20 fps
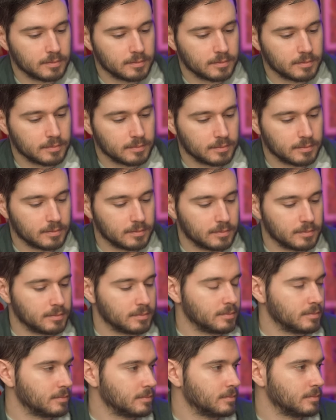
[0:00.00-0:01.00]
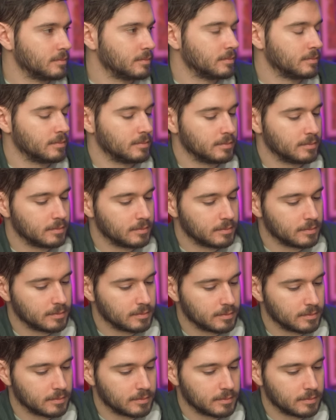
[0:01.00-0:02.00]

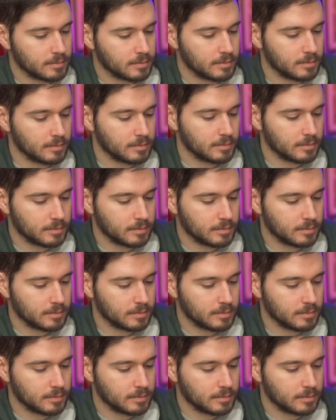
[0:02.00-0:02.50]
This person isn't speaking.